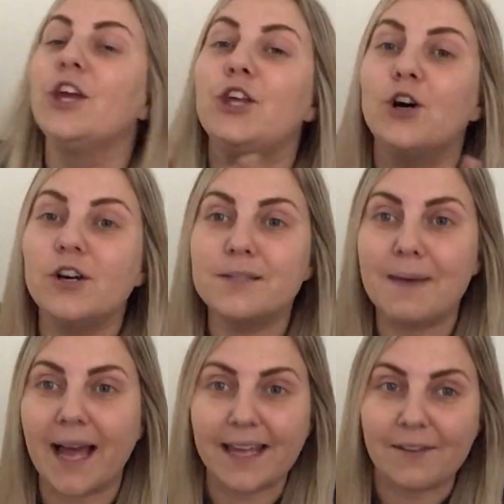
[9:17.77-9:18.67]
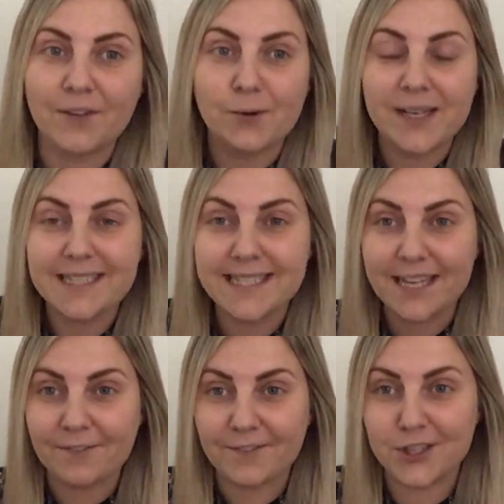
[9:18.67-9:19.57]
Yours might give you a
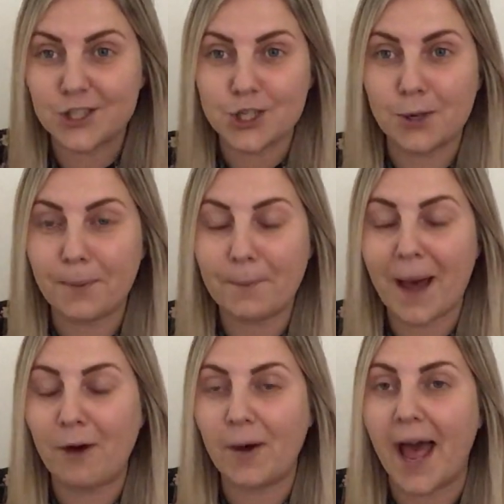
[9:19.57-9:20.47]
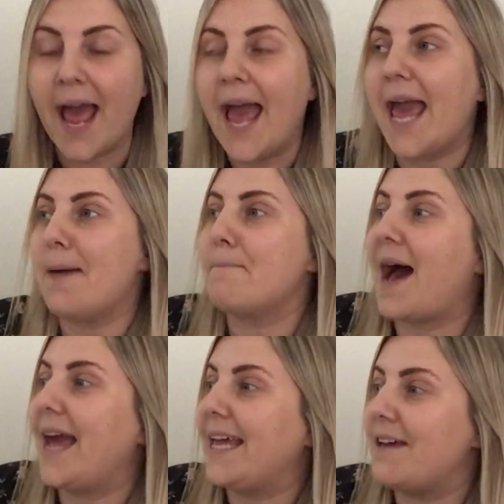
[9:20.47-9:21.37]
different superpower. It
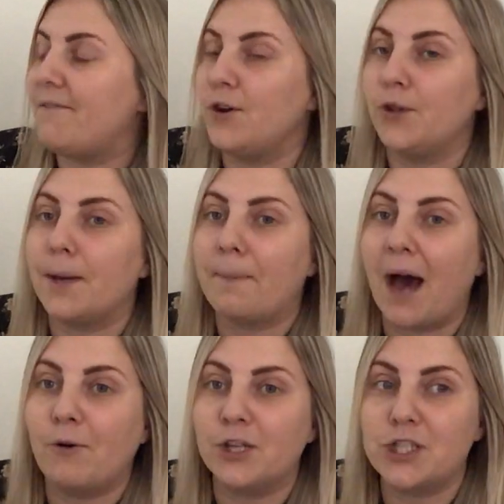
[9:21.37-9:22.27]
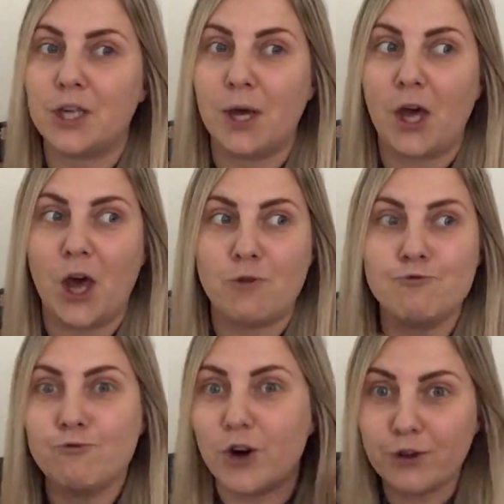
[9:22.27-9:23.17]
might give you the power to
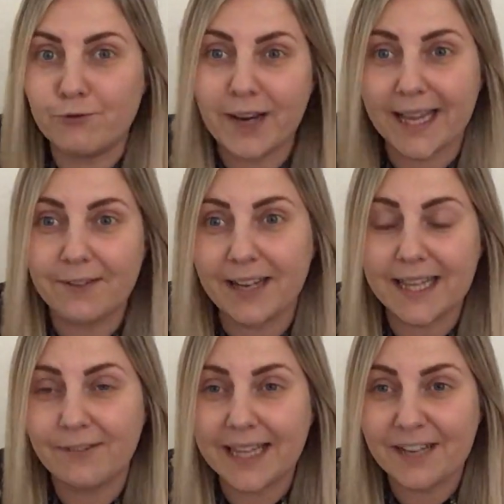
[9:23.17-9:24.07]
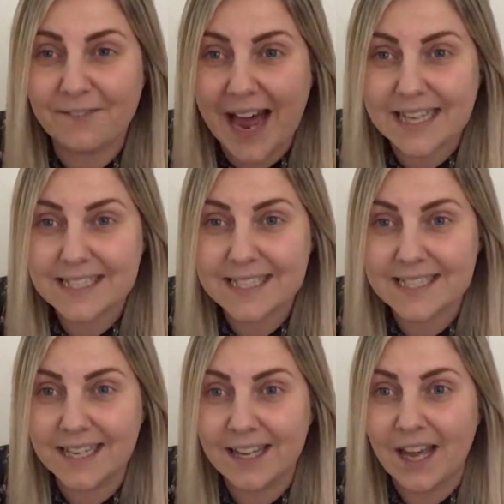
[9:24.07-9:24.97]
run really, really, really
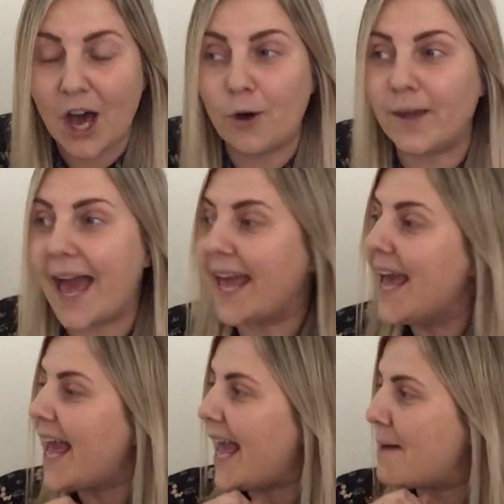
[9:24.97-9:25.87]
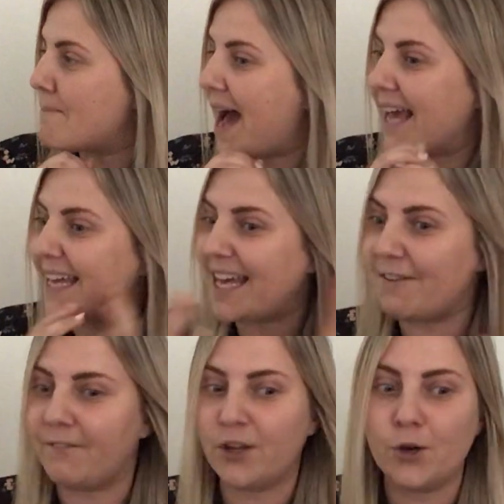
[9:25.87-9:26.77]
fast. Okay, it might
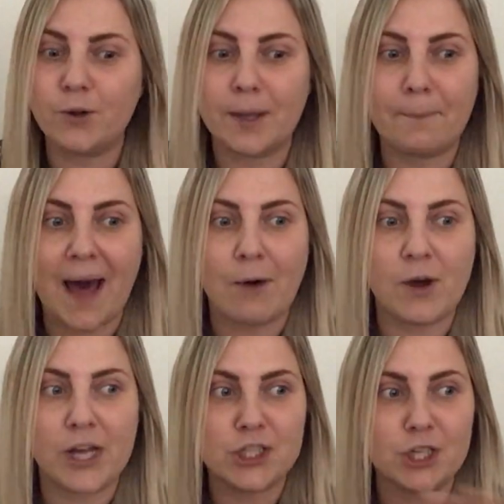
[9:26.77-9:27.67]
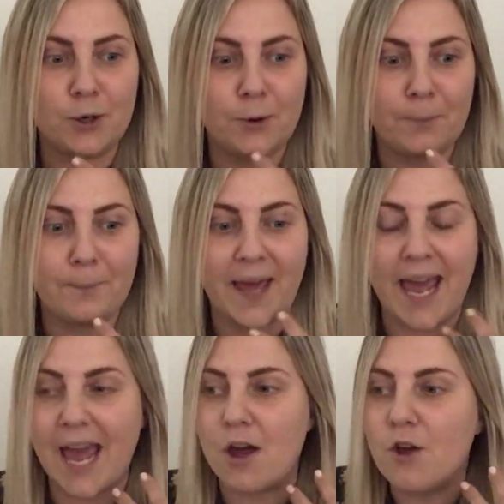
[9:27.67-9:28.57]
give you the power to
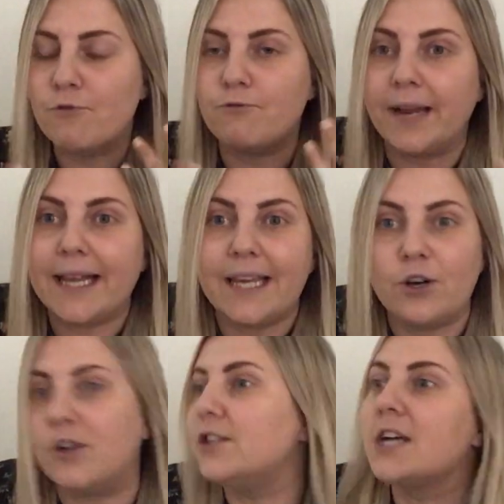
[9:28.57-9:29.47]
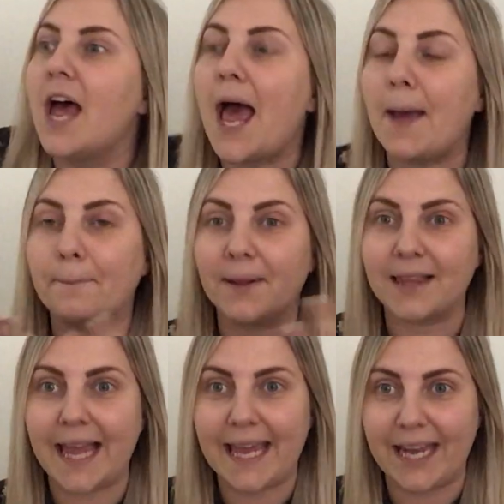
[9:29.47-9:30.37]
be really good at
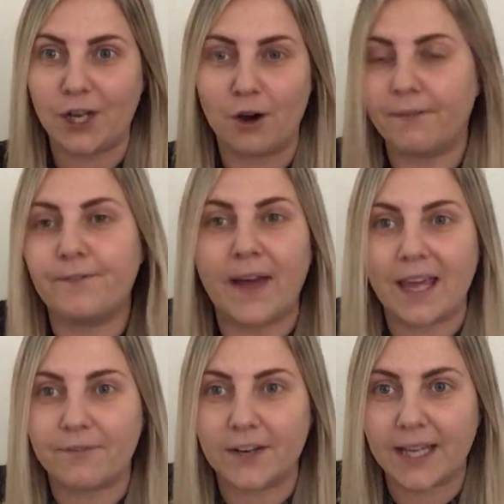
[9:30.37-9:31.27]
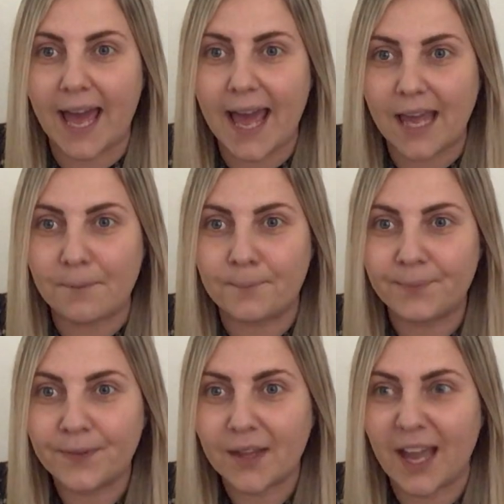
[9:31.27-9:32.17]
playing your favourite game
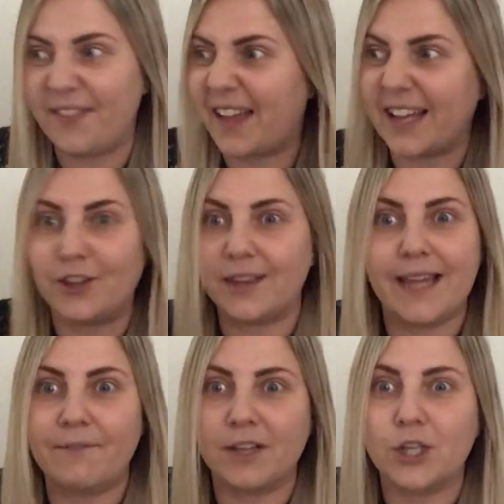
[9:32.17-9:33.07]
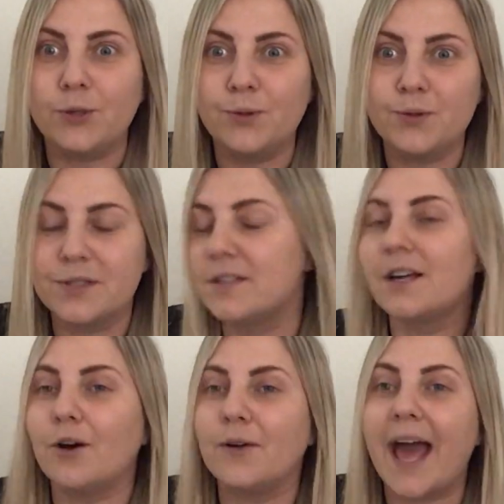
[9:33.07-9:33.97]
and that you'll never lose,
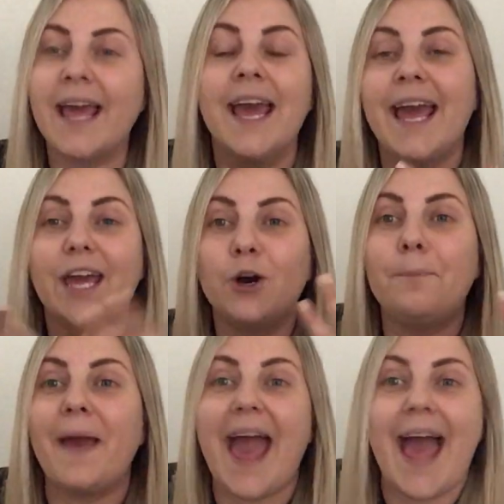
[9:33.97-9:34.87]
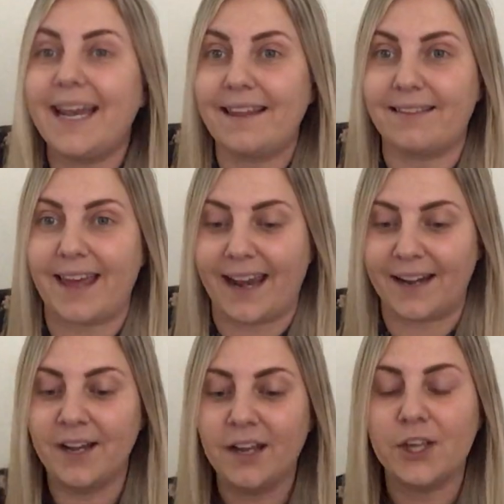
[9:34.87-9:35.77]
okay? It could be anything.